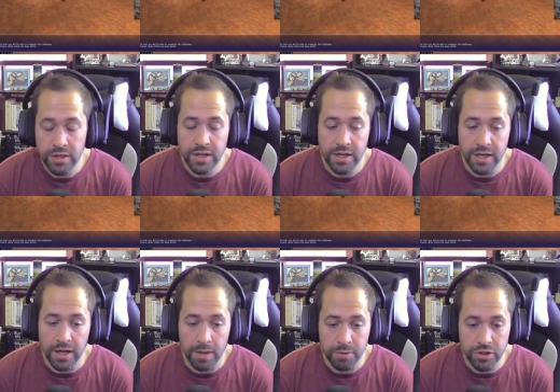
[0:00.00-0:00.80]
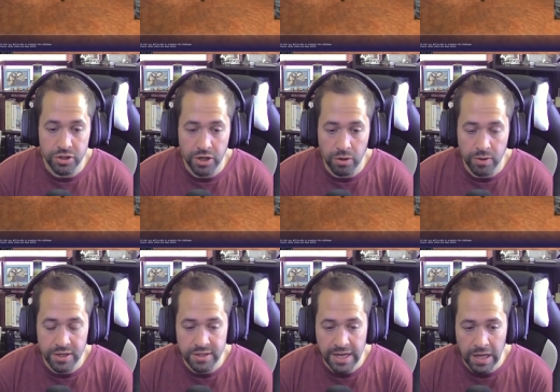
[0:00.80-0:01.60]
And Upper Juno,
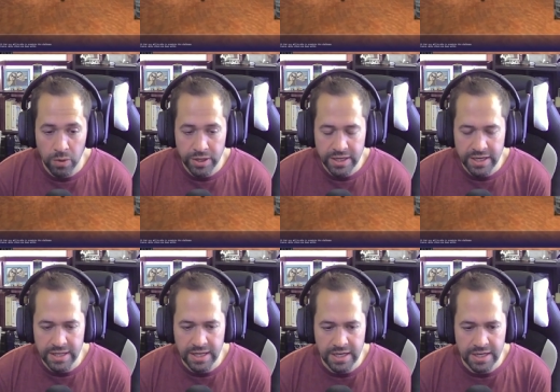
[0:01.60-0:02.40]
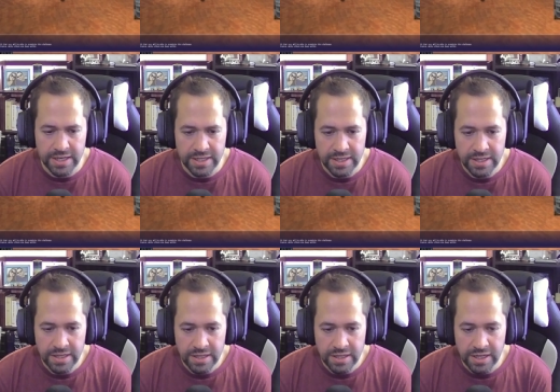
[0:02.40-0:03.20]
down in
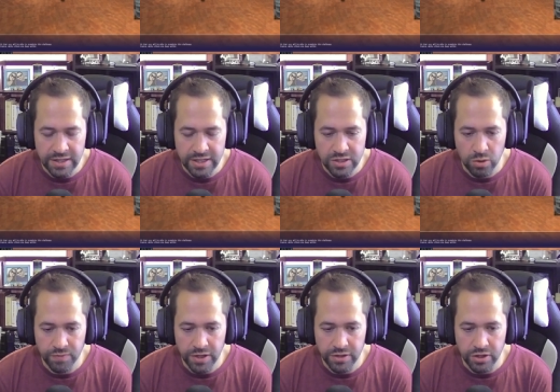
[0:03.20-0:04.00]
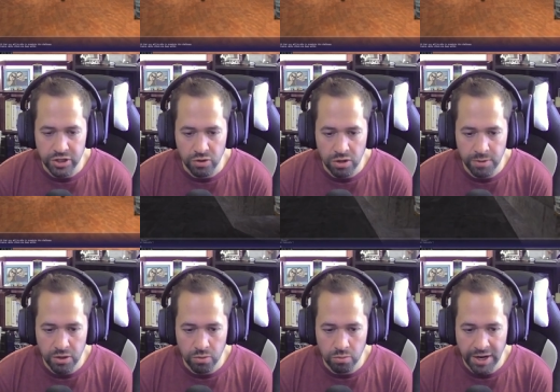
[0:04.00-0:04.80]
this sort of the
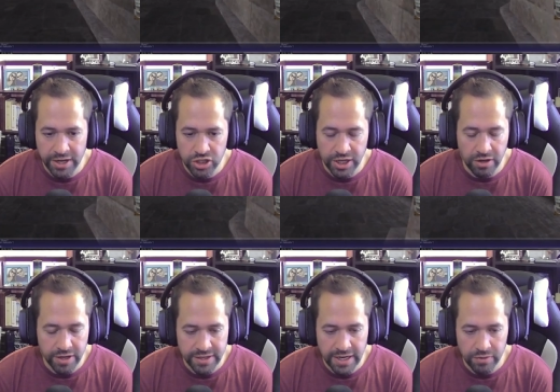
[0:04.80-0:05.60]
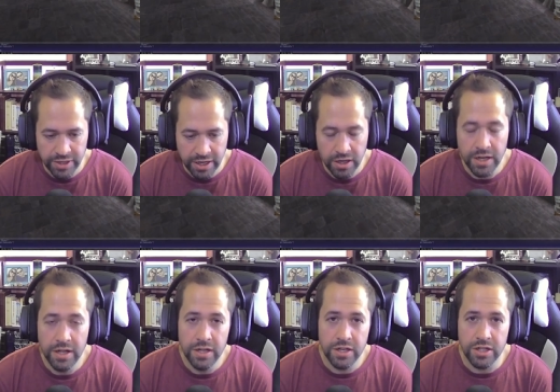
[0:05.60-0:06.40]
Chocobo Ranch area down there,
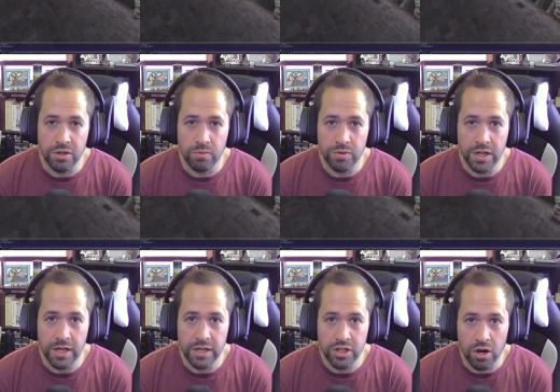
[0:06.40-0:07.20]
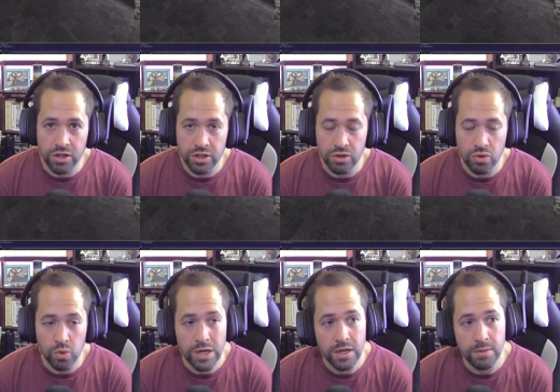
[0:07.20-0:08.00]
you'll talk
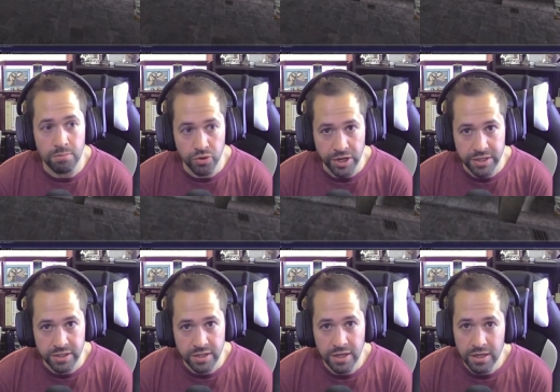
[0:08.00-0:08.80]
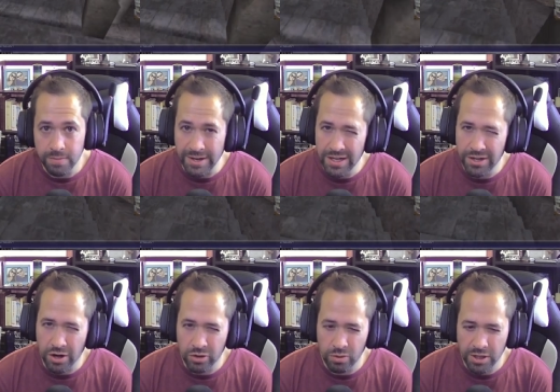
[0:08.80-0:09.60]
to Brutus. You might need to
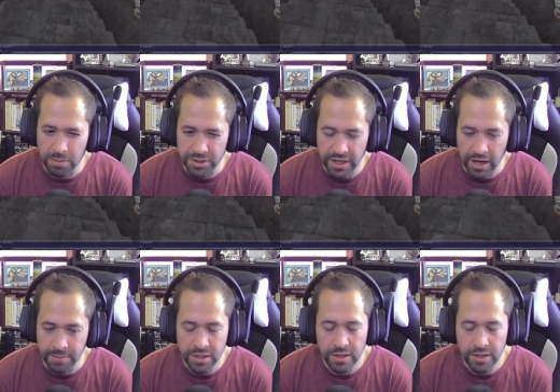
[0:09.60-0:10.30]
talk to him a couple times.